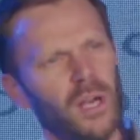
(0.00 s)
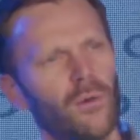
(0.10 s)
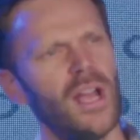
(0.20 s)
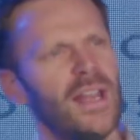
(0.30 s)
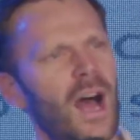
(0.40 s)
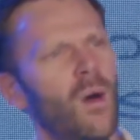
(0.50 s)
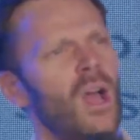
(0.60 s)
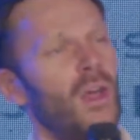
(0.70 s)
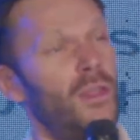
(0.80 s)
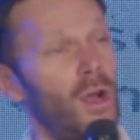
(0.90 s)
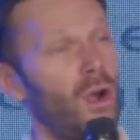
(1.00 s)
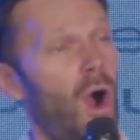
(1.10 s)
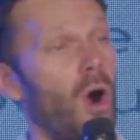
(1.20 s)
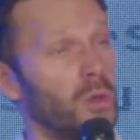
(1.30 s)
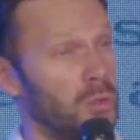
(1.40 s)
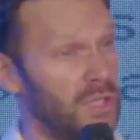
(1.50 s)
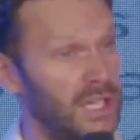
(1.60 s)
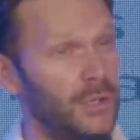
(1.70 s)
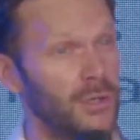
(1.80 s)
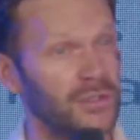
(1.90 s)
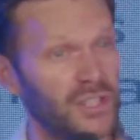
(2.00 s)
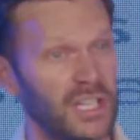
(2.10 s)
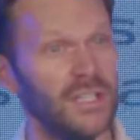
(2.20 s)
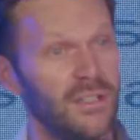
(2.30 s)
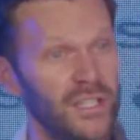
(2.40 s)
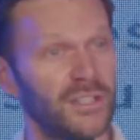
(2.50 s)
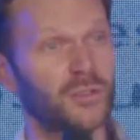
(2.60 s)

right now, there are leaders in this